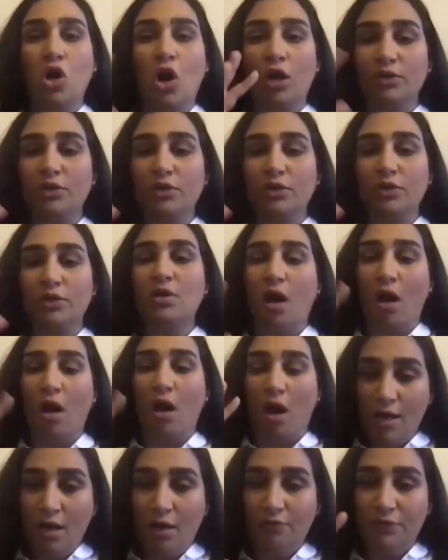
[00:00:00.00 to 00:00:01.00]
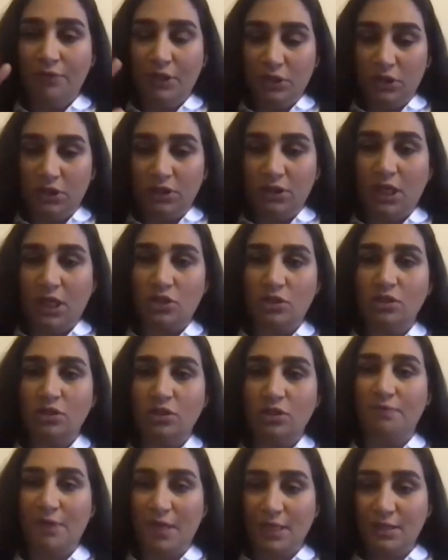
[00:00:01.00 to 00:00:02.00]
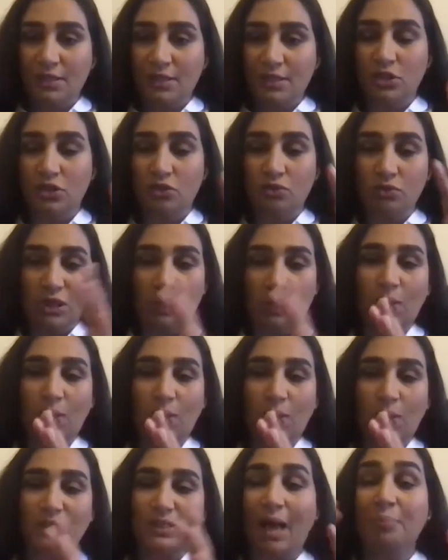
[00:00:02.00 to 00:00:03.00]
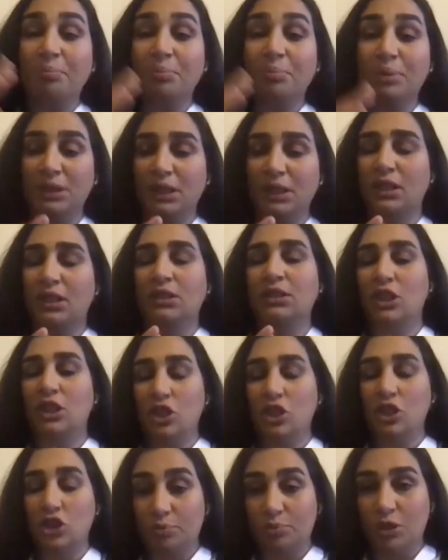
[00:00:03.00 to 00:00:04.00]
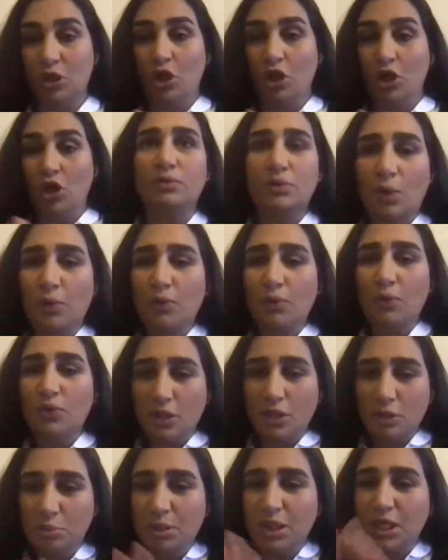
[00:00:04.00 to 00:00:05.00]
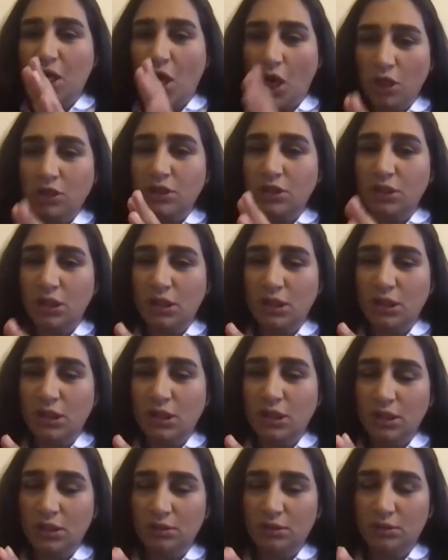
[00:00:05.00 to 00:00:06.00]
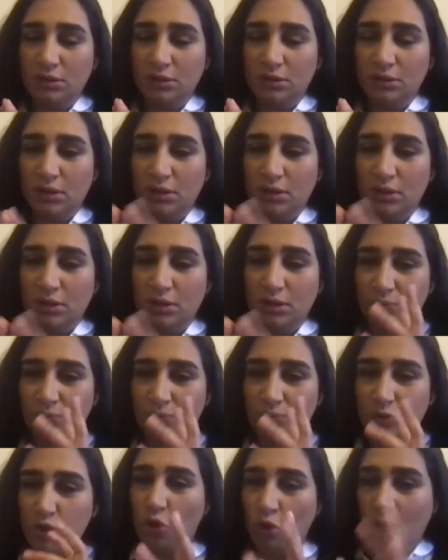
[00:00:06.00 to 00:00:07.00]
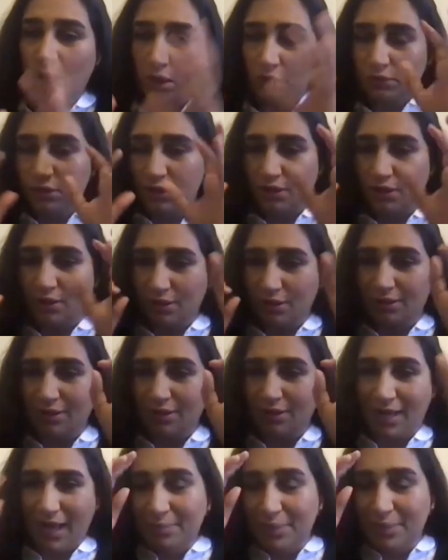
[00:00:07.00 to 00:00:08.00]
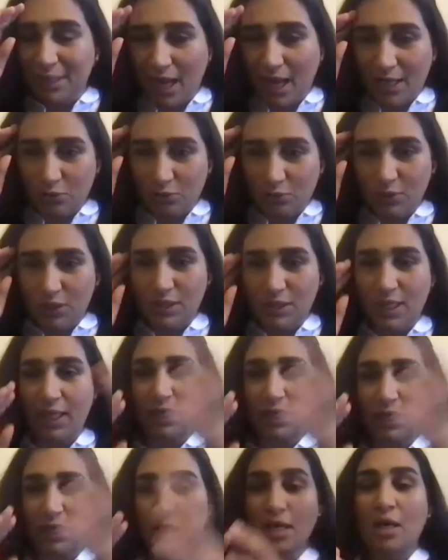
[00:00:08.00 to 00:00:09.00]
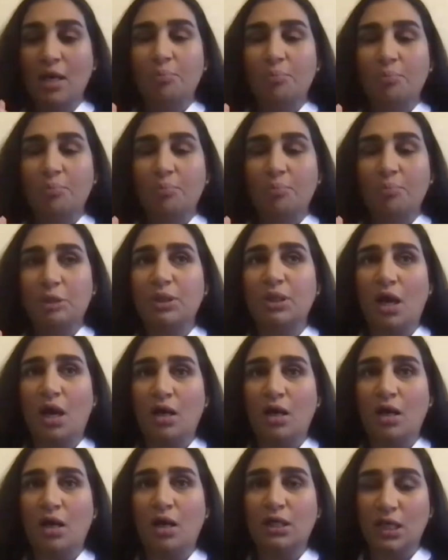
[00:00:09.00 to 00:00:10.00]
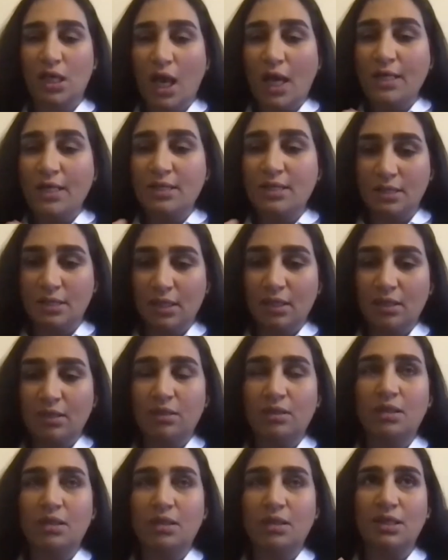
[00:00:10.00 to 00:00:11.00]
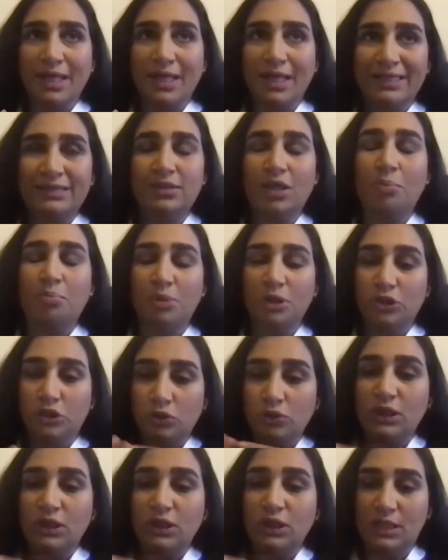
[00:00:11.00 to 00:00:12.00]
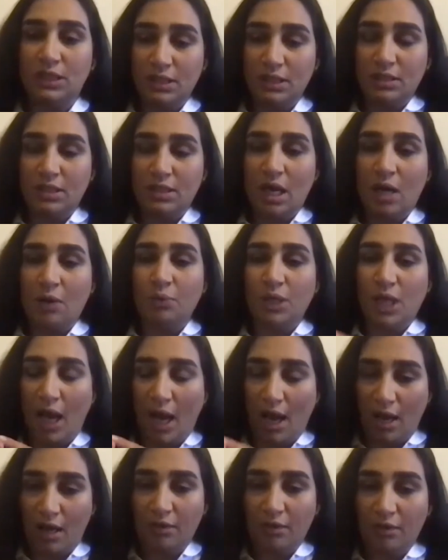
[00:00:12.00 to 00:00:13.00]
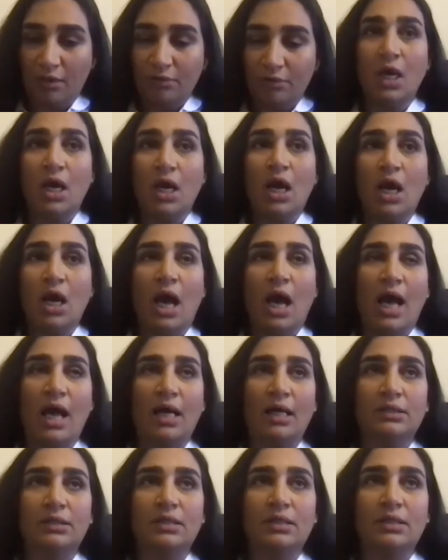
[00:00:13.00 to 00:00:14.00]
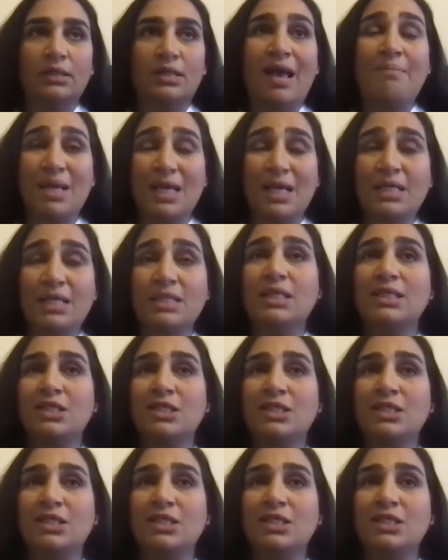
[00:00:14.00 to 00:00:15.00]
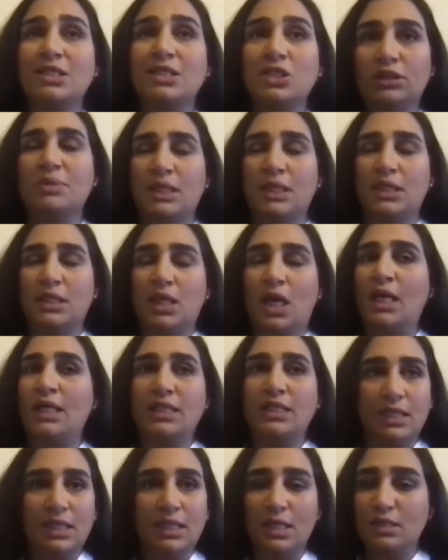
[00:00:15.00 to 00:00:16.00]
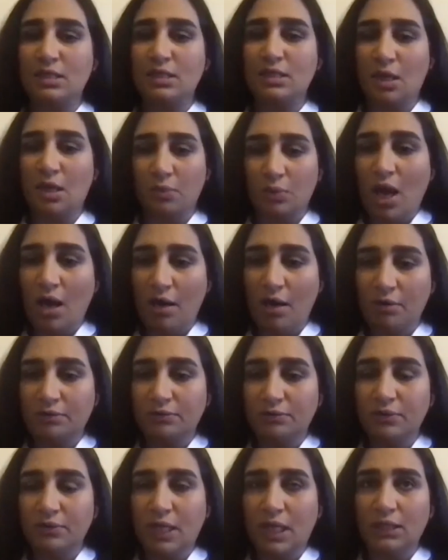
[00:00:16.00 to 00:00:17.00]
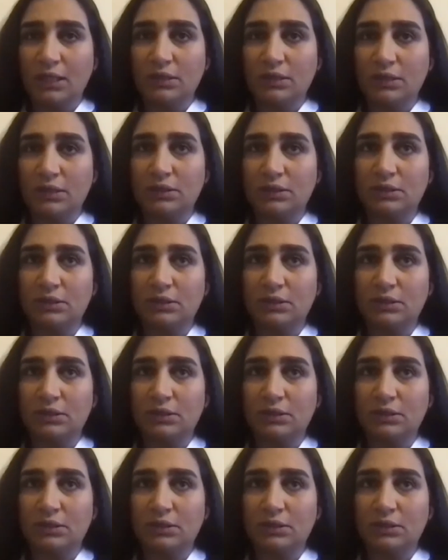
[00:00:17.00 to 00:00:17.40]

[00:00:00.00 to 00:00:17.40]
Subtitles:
caught the eye of international investors to see what's happening in Egypt. Now, with us being under the scope or under the camera, as we say, people are realizing the great opportunities that we have and the amazing startups and ideas that we have